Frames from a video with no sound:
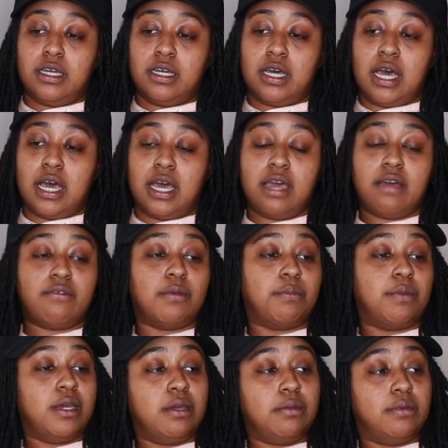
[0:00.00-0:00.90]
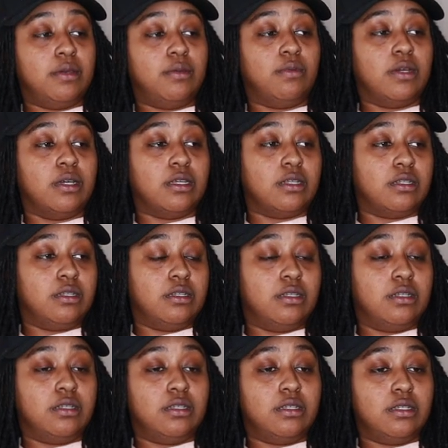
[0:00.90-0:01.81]
I have a baby with
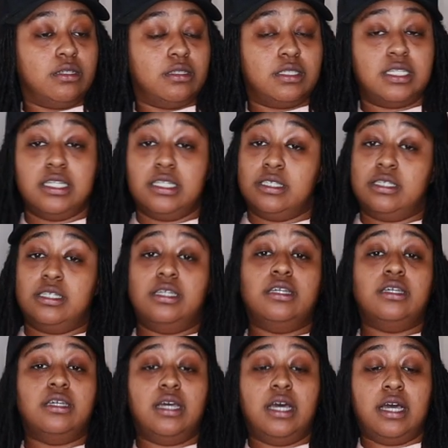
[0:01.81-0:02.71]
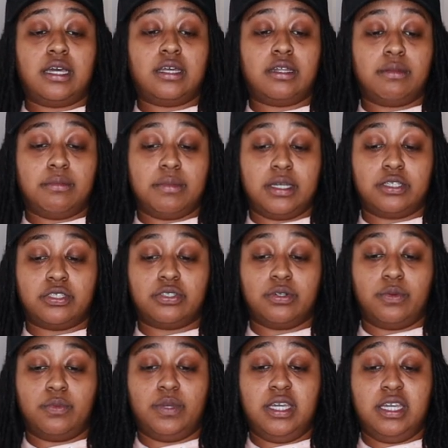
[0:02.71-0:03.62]
Titi. I got to make
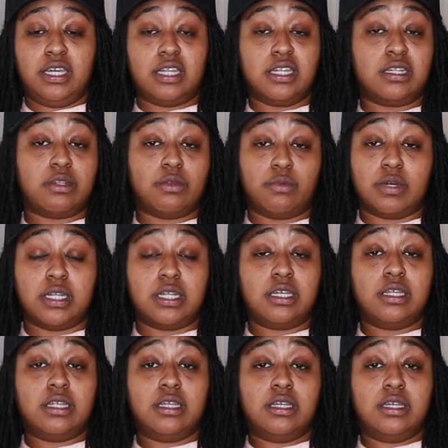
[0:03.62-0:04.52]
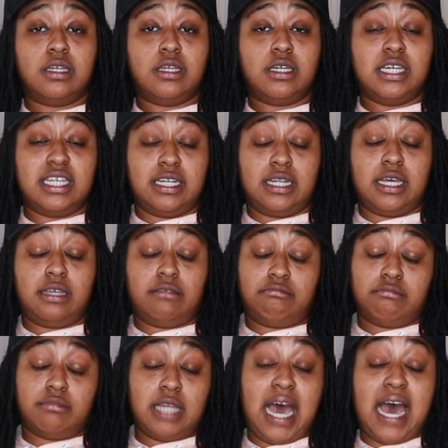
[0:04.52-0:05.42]
sure we in it to win it. And
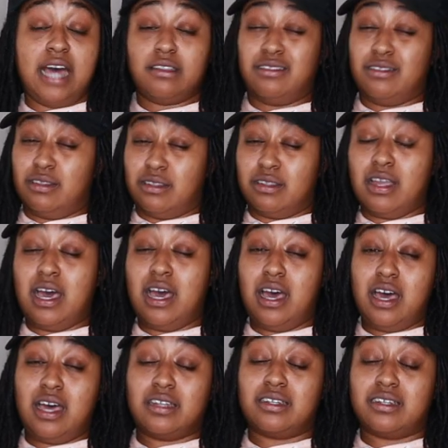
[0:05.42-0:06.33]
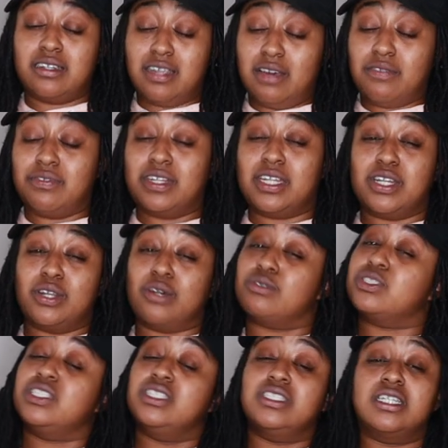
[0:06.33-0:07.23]
I, I definitely
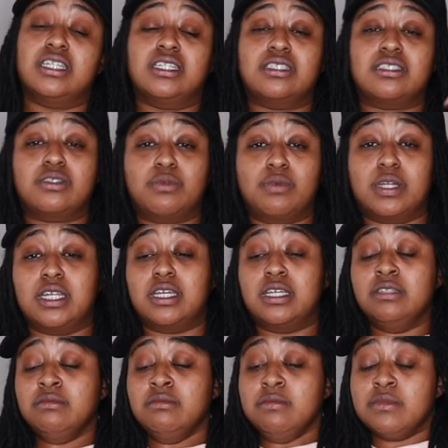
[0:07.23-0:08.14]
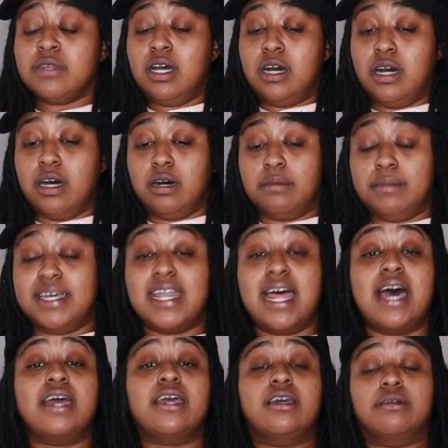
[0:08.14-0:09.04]
know she's in it to win it. Um, and
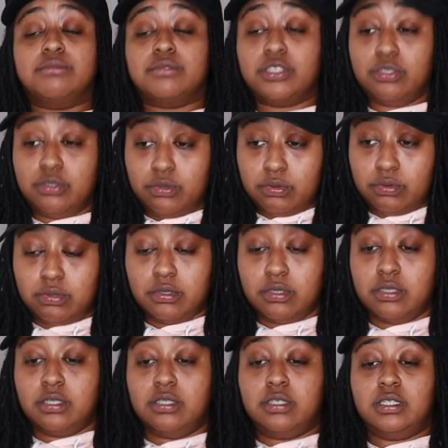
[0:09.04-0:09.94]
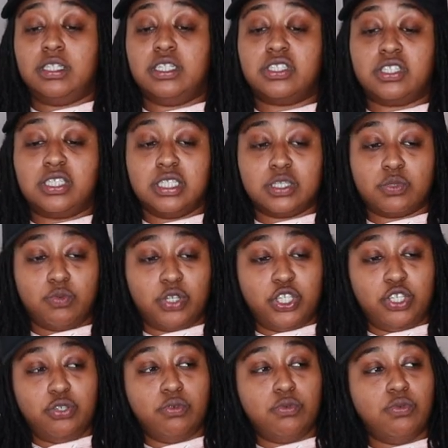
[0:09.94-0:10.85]
I am too. It's just
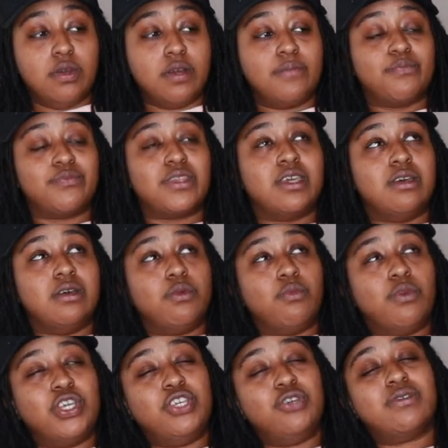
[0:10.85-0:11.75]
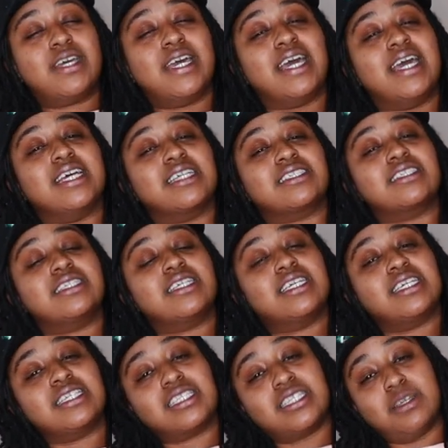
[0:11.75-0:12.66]
when you when you can
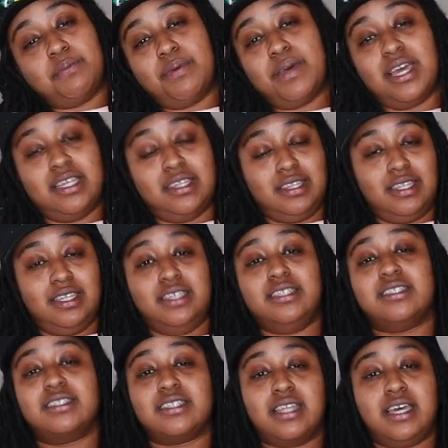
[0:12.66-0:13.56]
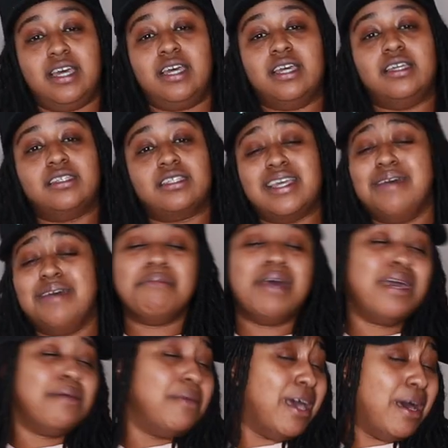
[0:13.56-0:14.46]
anticipate these things.
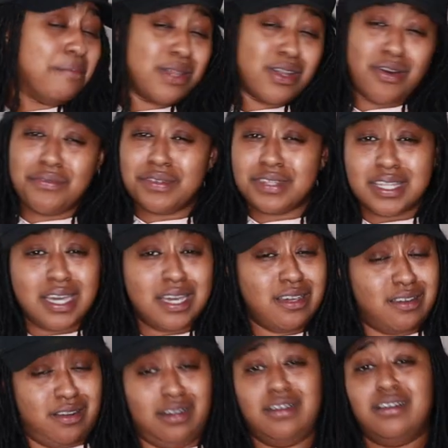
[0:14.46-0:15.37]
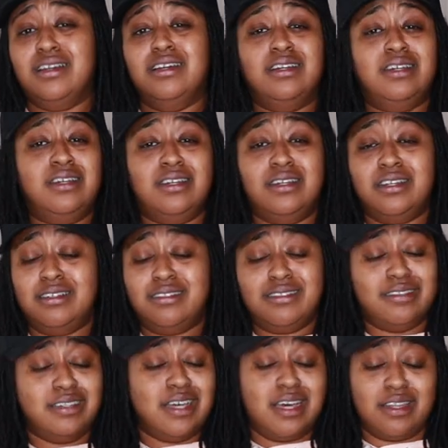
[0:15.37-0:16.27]
maybe I'm an overthinker.
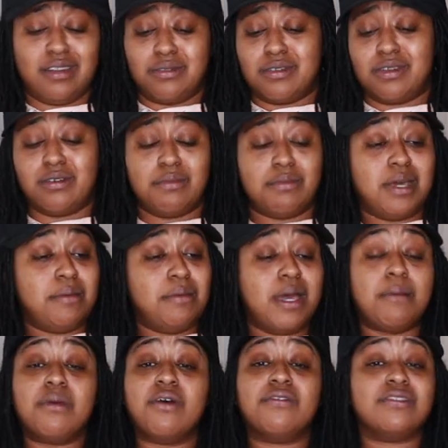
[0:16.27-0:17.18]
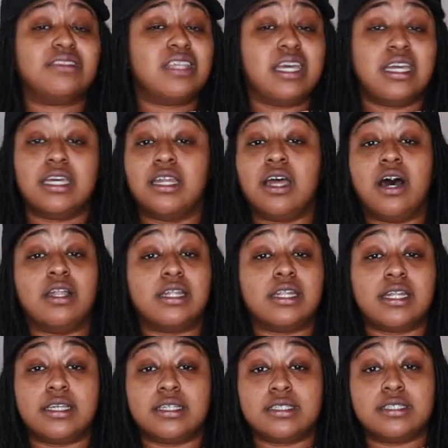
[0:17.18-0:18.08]
Maybe I'm overthinking all
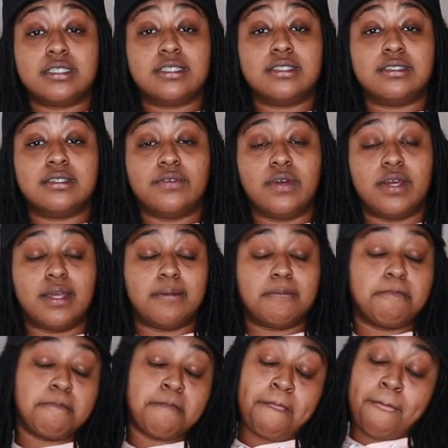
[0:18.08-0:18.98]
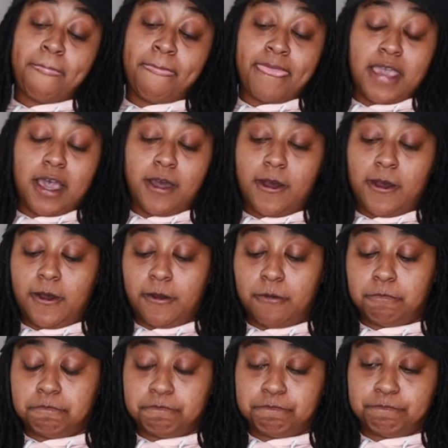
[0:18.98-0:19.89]
of this, right?
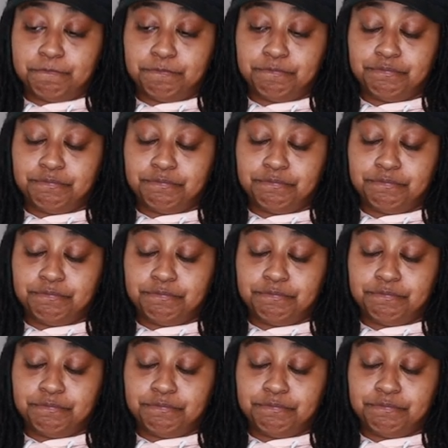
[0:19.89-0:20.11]
Um,